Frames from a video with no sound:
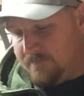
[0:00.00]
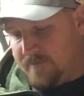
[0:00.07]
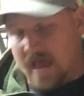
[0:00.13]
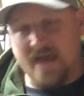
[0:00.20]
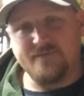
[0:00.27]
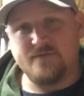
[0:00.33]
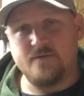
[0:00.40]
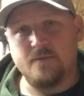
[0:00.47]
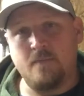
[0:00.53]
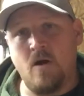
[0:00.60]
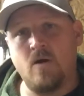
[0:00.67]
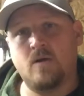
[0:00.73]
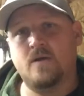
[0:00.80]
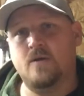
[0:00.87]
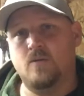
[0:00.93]

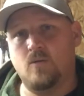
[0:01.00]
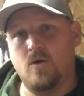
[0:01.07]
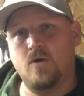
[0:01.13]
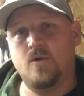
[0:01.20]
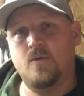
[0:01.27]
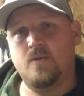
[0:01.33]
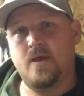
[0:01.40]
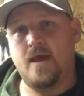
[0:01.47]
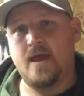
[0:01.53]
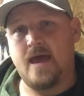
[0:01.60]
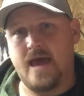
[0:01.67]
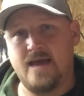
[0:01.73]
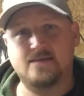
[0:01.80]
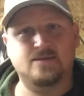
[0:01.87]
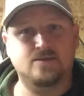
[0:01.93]
aftermarket world
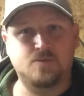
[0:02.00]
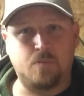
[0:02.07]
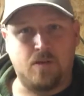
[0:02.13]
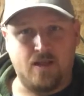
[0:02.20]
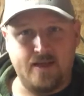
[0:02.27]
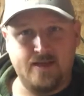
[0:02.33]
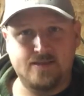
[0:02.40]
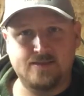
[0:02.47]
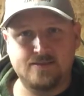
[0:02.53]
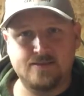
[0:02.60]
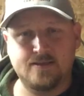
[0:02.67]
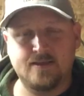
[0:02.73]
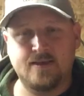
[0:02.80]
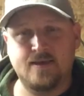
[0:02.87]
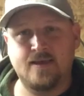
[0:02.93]
has its place,
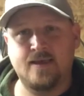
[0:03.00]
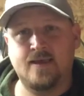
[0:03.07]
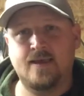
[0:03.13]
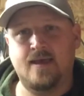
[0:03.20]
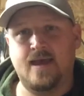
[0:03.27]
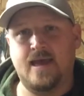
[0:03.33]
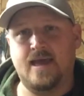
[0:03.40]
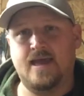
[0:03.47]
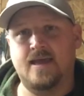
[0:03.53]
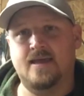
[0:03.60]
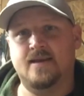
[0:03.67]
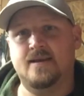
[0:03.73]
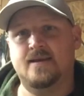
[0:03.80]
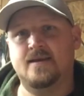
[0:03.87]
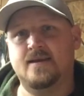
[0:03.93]

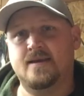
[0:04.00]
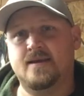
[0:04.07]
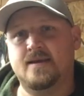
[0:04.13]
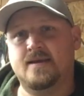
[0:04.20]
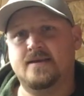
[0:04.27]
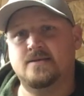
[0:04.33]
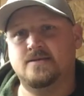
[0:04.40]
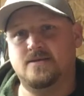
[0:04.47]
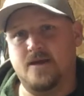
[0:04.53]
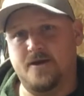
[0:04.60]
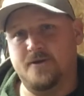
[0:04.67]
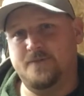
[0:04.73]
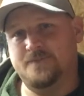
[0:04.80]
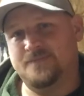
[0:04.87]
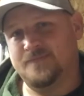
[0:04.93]
and
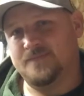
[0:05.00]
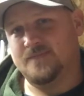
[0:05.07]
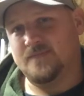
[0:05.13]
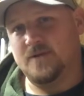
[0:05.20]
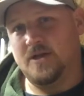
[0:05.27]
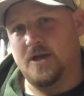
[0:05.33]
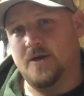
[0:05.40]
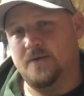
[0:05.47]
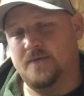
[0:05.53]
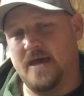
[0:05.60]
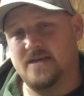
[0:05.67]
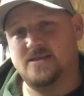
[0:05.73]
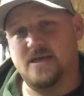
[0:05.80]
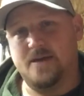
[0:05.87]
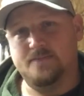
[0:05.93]
so,
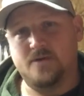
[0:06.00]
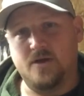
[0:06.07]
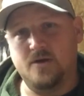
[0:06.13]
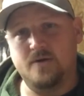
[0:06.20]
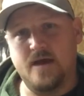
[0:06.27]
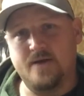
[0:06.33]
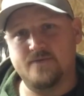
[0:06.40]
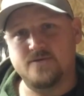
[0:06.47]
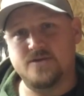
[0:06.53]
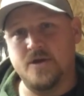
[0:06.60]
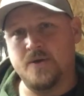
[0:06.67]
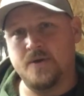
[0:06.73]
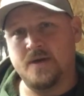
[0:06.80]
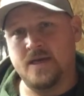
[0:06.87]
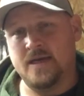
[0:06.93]
that's up to whoever's
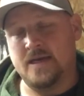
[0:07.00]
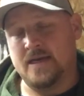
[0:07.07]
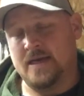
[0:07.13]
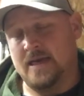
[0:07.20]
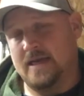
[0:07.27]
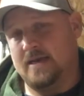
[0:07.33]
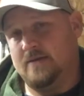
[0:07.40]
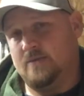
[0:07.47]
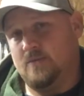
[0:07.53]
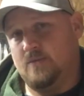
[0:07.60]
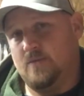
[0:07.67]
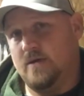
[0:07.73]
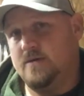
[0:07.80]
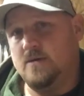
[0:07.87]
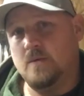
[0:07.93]
doing it and
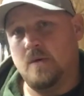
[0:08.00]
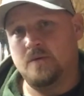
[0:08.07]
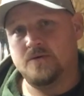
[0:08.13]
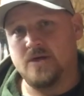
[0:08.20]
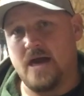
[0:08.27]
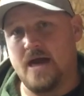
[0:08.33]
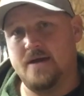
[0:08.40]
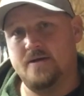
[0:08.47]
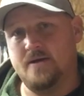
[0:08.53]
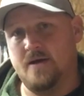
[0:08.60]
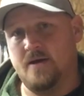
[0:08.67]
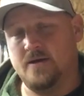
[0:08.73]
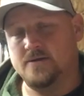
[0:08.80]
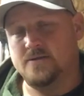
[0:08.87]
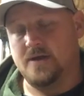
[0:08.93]
whether you want to try it or
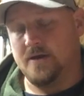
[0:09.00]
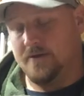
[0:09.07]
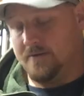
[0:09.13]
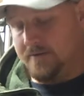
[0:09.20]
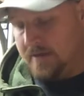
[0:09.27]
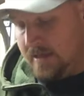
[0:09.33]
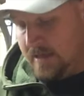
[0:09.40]
not. So,